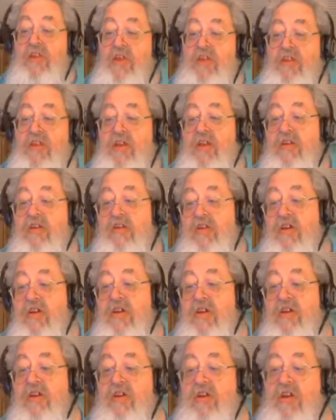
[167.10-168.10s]
they
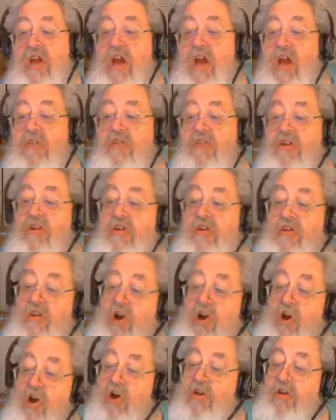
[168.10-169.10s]
did and how they
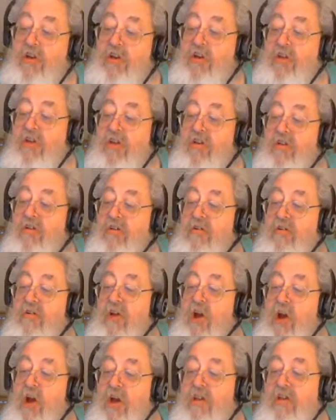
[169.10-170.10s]
targeted their
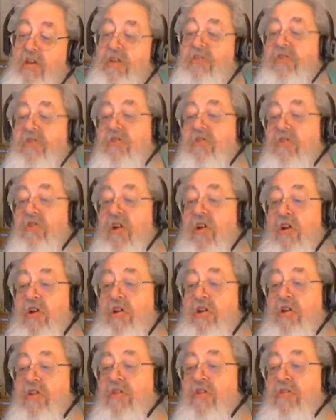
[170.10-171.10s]
audience and
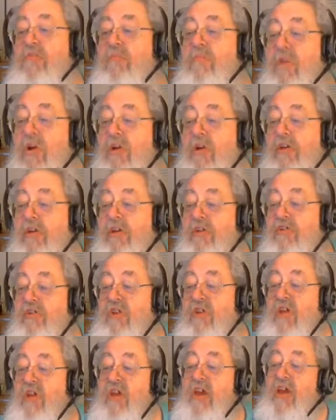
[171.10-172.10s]
targeted their markets,
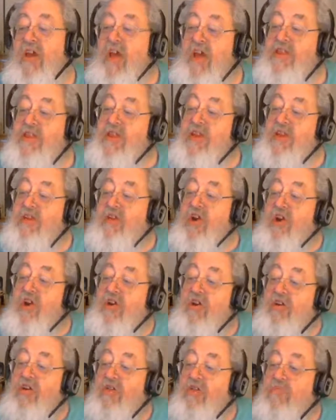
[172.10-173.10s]
and then
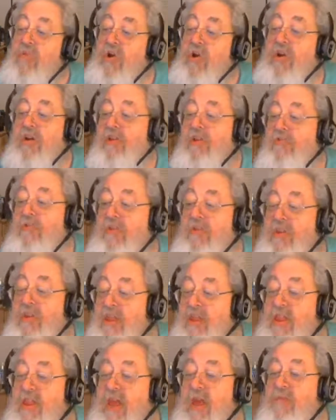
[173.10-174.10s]
targeted markets
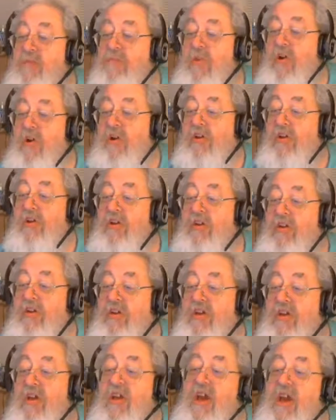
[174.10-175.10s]
within that market,
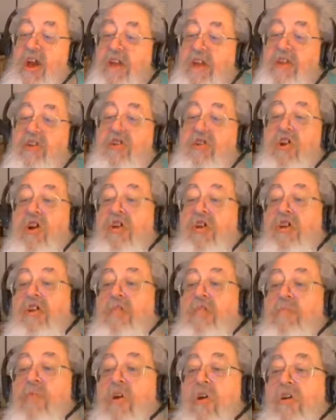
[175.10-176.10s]
and then
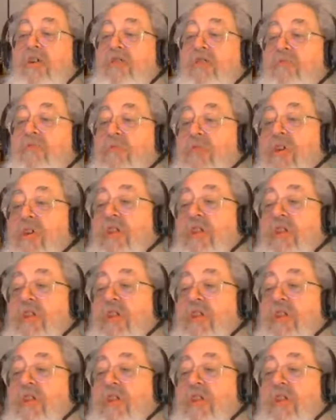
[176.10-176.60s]
targeted markets within the